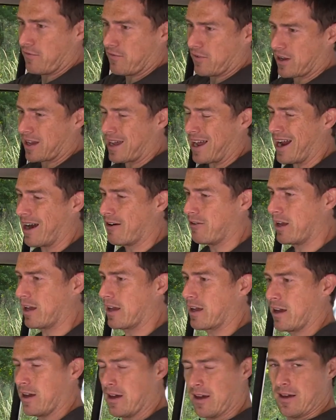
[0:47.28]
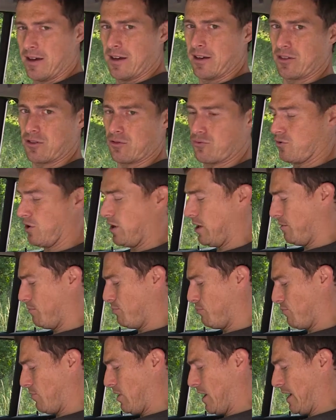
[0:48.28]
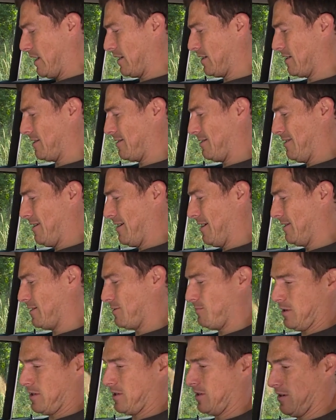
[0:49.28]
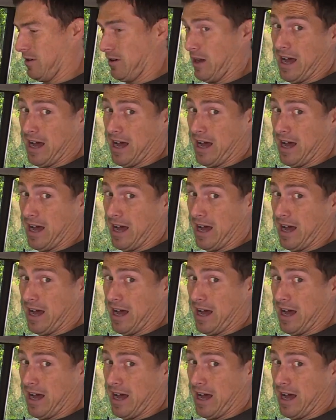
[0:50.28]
for carrying three abreast, yeah, especially not